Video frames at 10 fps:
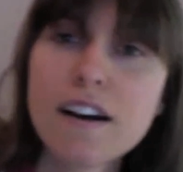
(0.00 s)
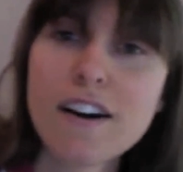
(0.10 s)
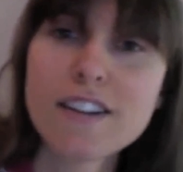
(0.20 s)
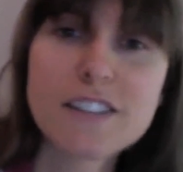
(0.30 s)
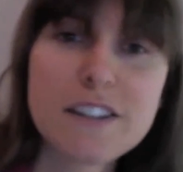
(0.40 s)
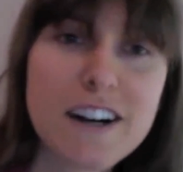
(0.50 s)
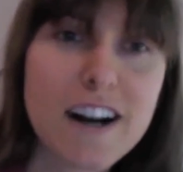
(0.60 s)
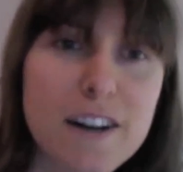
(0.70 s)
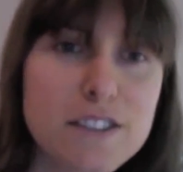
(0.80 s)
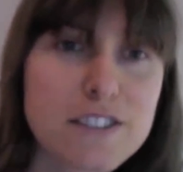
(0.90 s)
Also, I
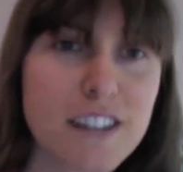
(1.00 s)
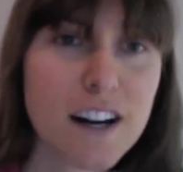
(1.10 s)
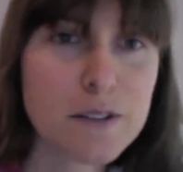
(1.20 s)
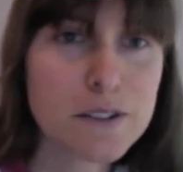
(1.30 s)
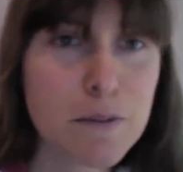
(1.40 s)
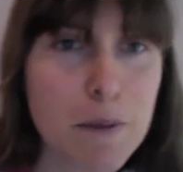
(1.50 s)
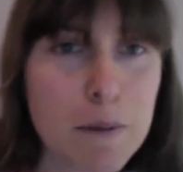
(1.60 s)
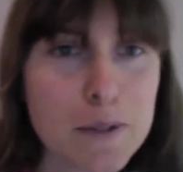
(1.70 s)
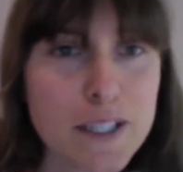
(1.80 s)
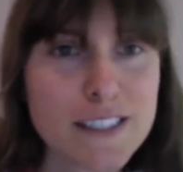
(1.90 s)
was, I was
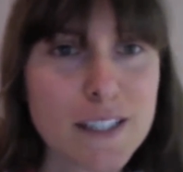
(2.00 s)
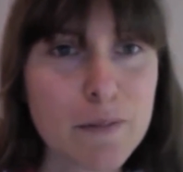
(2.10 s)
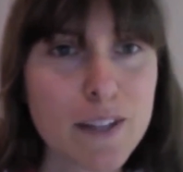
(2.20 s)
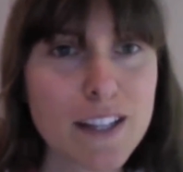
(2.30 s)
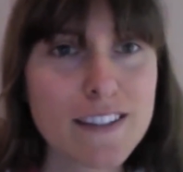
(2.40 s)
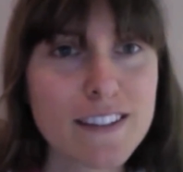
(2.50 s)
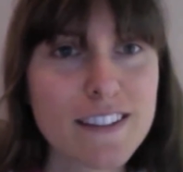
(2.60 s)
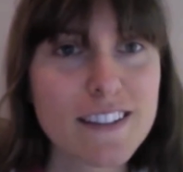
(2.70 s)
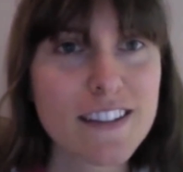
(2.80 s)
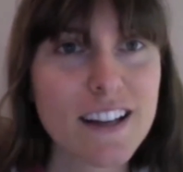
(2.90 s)
remembering something
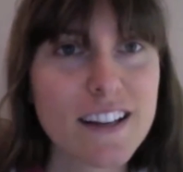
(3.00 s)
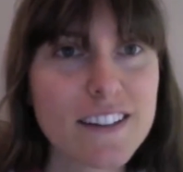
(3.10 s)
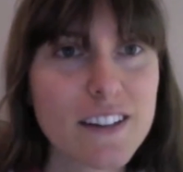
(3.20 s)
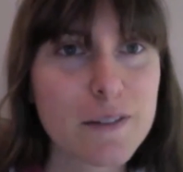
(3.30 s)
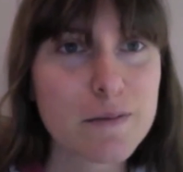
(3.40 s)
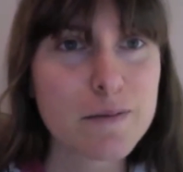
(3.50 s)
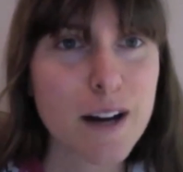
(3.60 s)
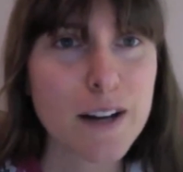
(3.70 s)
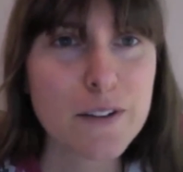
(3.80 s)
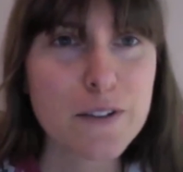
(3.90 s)
that, um,
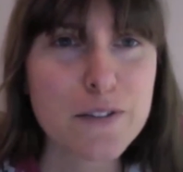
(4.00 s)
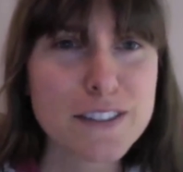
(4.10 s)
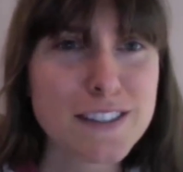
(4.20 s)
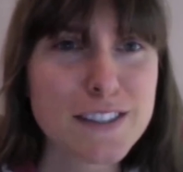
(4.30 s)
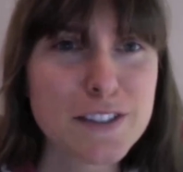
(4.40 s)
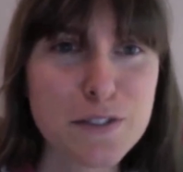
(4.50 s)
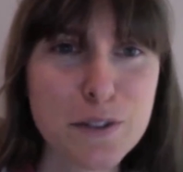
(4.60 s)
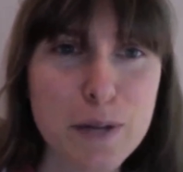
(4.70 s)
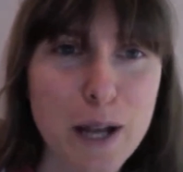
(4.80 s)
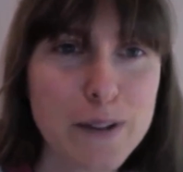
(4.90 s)
I don't know if this is
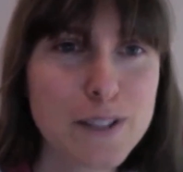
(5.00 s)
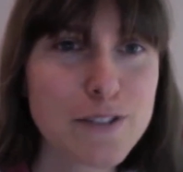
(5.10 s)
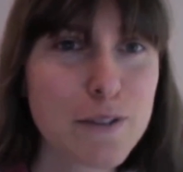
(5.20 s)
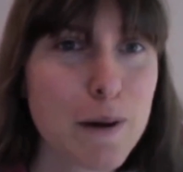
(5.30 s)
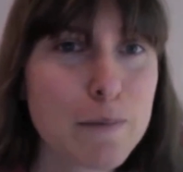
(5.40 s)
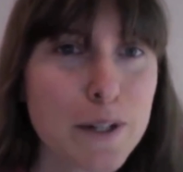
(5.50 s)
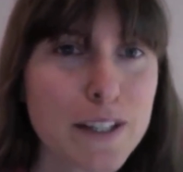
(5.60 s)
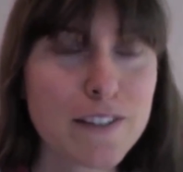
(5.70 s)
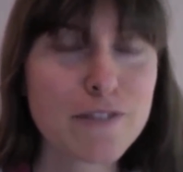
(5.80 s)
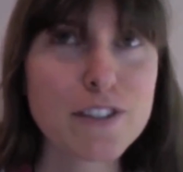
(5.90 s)
useful, but I was
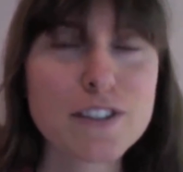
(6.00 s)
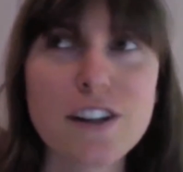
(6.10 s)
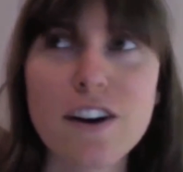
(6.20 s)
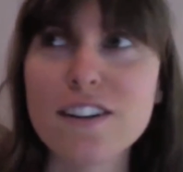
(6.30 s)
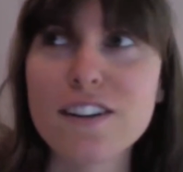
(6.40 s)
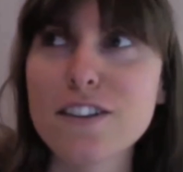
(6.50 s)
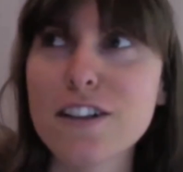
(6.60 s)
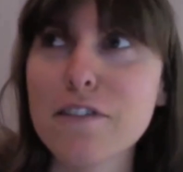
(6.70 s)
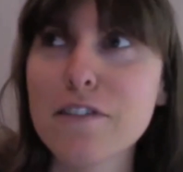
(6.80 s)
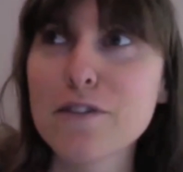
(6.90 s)
remembering the first article
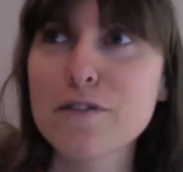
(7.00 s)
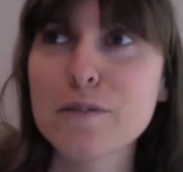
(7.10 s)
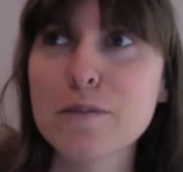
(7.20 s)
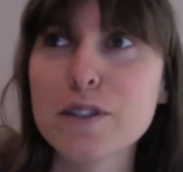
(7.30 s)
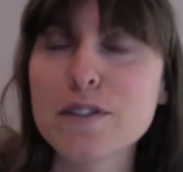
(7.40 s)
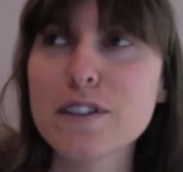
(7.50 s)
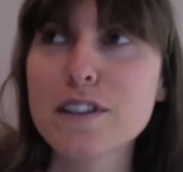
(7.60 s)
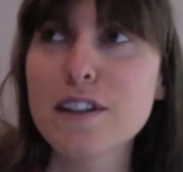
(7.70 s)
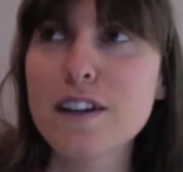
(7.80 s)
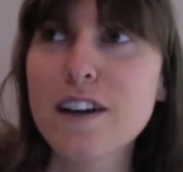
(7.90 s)
I wrote for Mute.
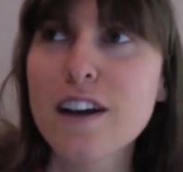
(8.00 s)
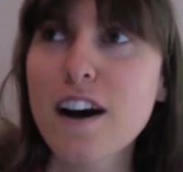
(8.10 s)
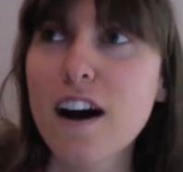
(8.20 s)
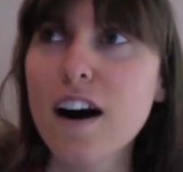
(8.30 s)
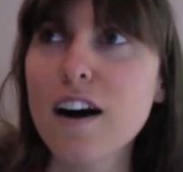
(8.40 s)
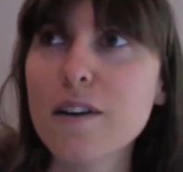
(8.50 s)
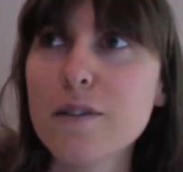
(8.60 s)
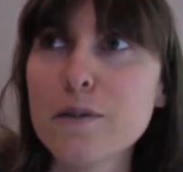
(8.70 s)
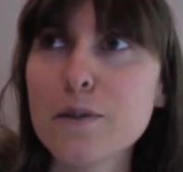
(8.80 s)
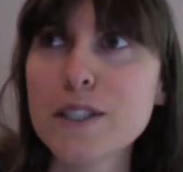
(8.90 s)

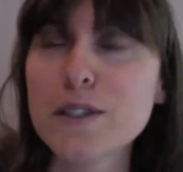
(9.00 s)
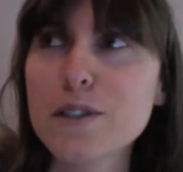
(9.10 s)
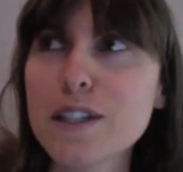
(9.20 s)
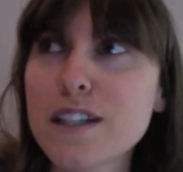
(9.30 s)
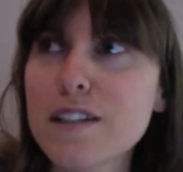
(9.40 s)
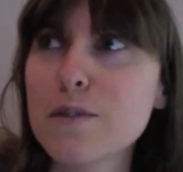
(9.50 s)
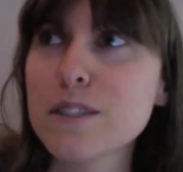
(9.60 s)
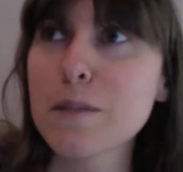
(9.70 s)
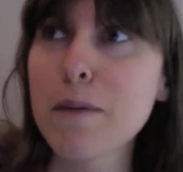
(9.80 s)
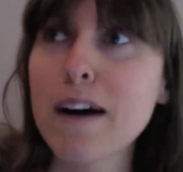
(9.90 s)
It
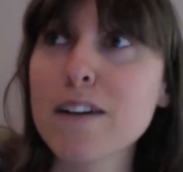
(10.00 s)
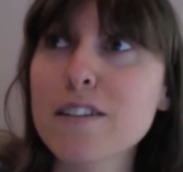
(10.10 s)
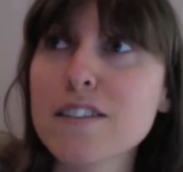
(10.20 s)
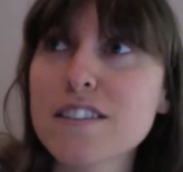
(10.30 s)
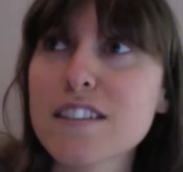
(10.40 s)
was about...